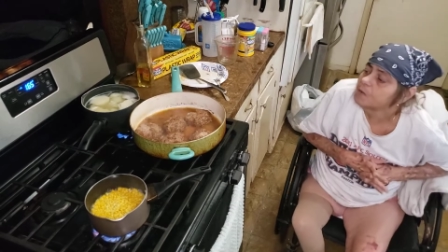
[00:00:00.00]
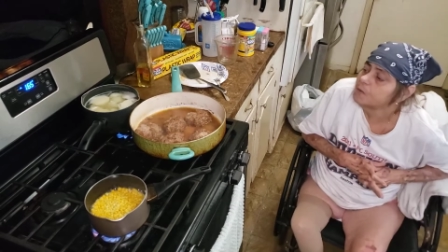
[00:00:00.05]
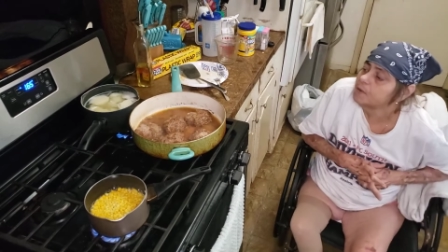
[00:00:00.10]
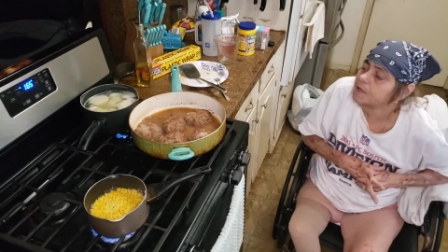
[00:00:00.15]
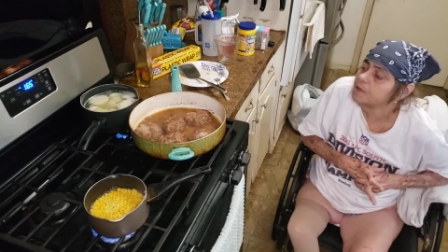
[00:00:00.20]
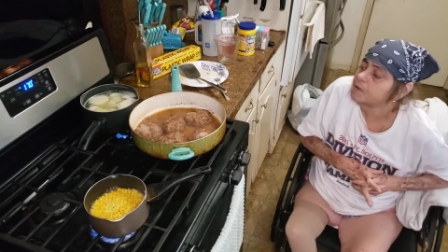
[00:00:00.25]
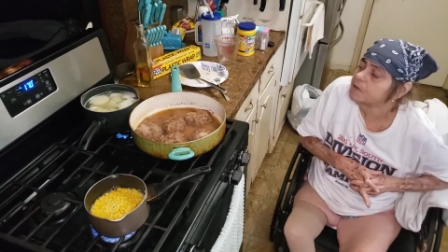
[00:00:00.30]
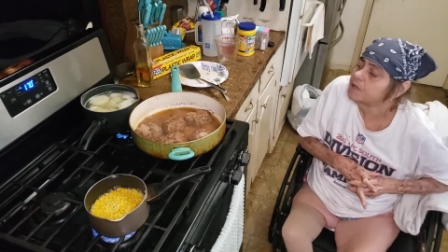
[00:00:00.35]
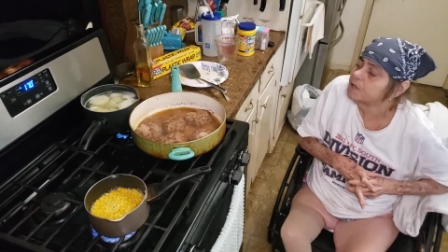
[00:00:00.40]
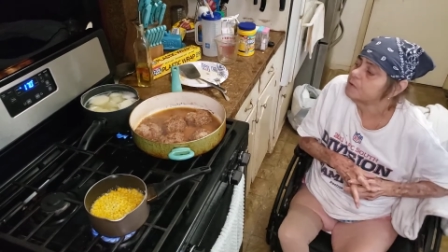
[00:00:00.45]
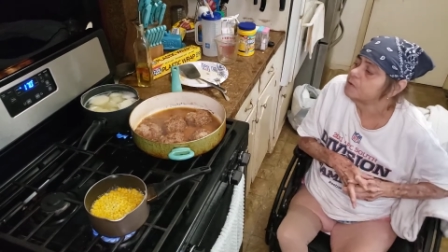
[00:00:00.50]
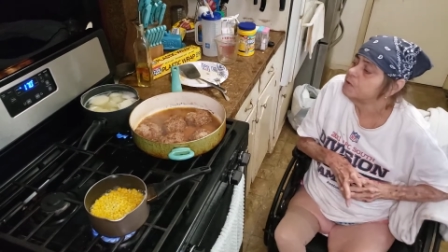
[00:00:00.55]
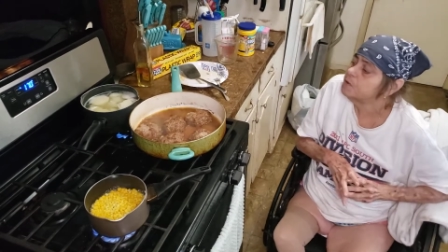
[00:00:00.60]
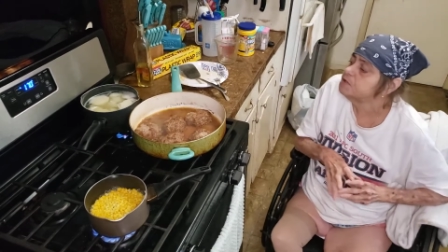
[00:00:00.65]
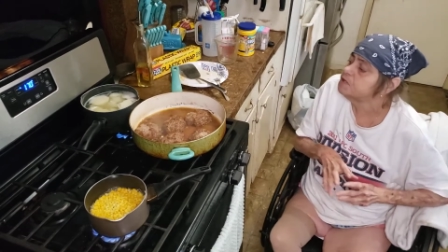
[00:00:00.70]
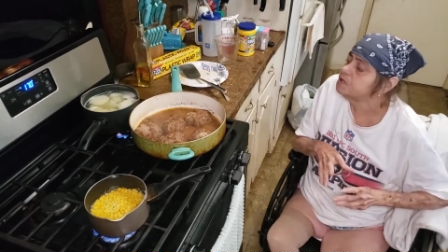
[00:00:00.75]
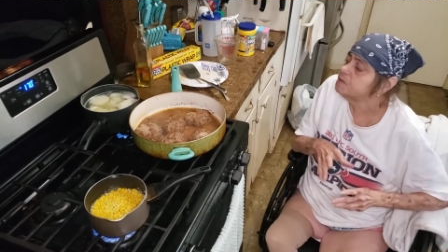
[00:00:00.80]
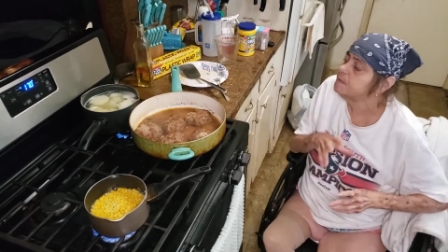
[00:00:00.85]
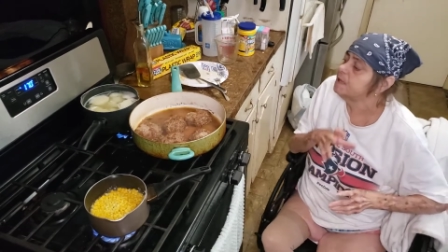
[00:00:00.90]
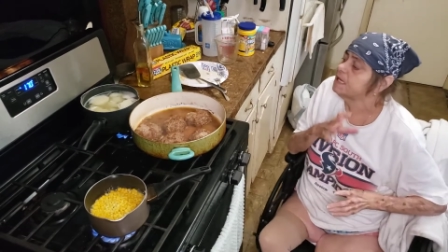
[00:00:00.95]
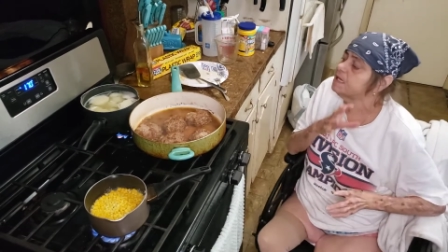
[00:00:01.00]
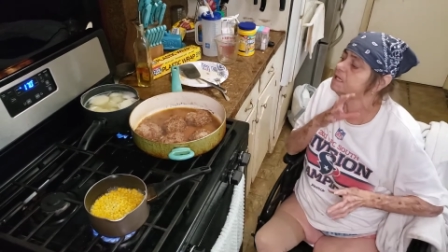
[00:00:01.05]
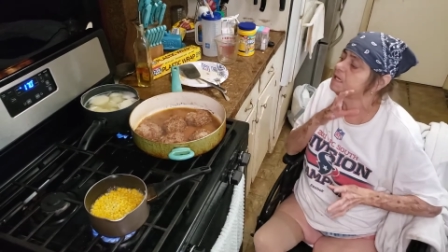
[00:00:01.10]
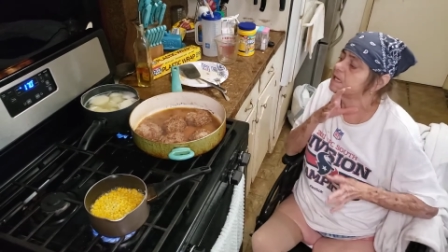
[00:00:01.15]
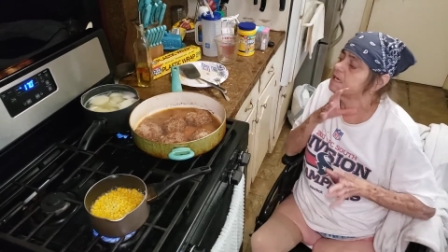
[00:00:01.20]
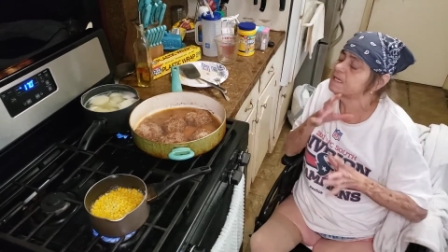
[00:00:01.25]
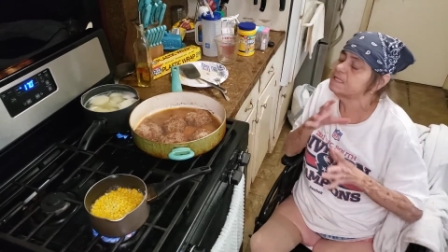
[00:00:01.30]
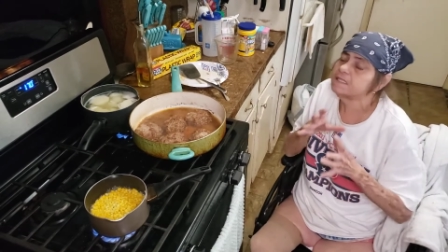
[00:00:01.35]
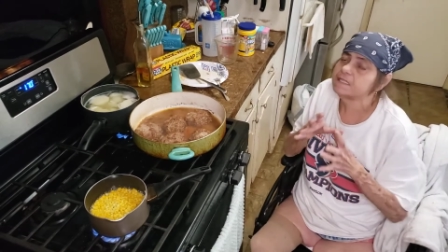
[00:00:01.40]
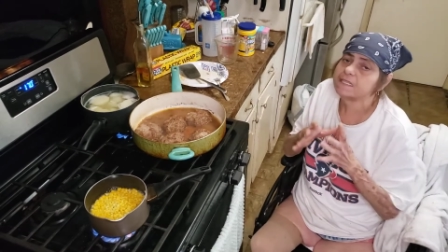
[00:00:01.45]
we are going to make,
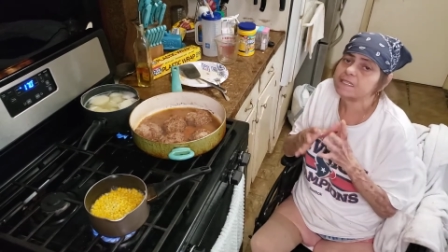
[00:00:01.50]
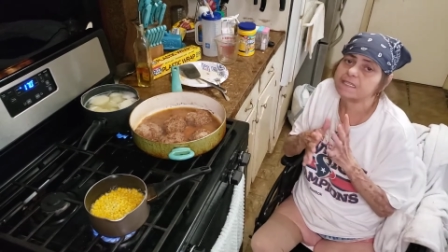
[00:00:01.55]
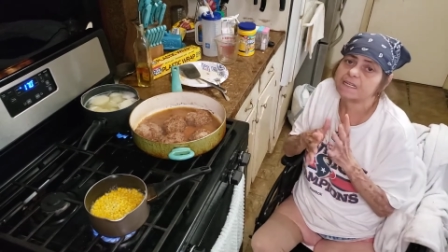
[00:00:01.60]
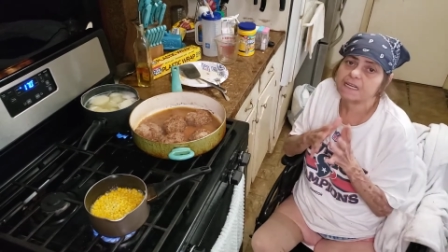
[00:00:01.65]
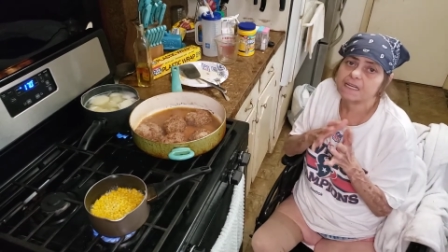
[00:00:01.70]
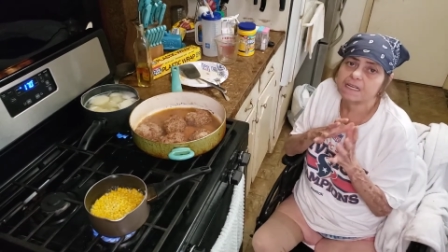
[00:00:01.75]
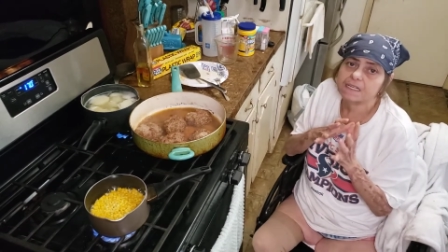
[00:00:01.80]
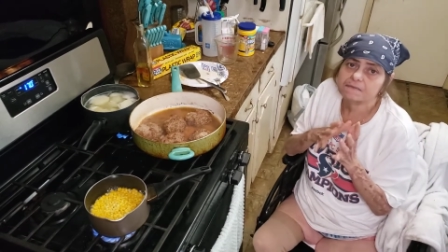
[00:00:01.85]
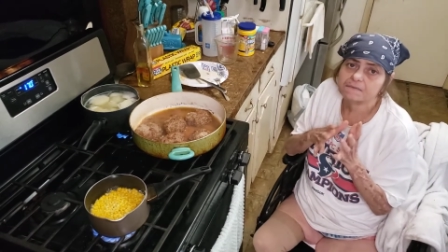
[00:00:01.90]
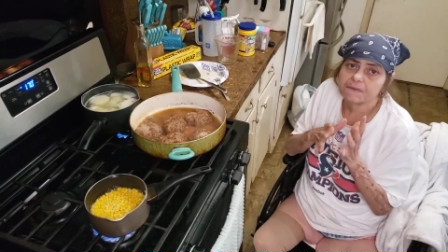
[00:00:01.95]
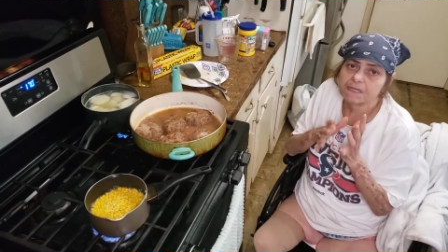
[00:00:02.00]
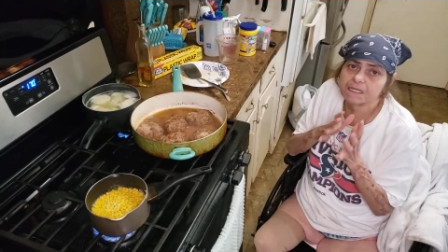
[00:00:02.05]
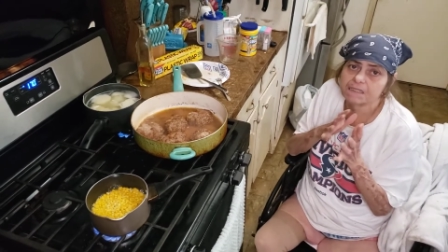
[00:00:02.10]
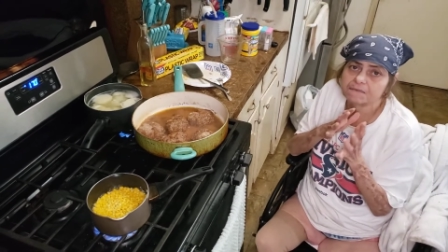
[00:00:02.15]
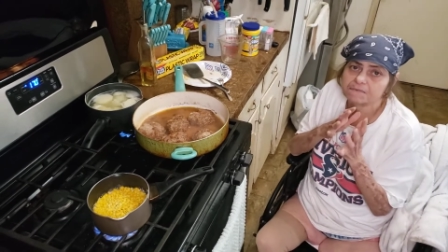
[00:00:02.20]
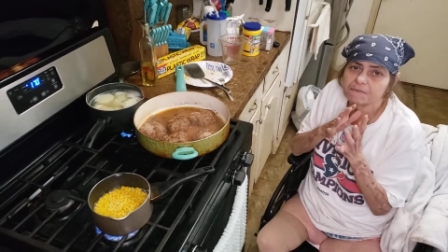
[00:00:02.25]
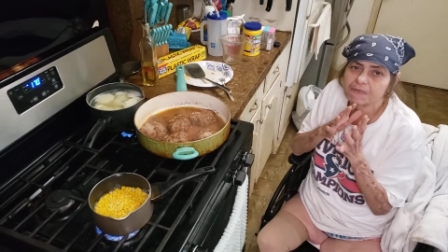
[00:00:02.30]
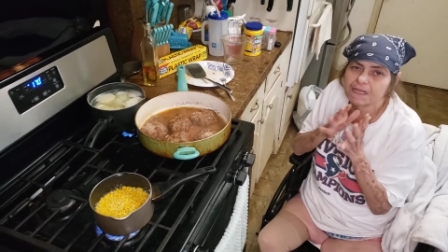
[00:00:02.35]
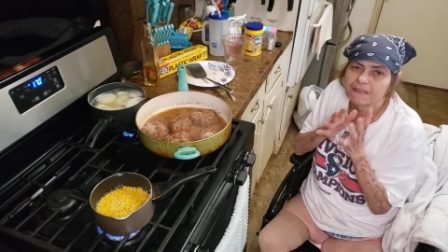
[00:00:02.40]
like I said, a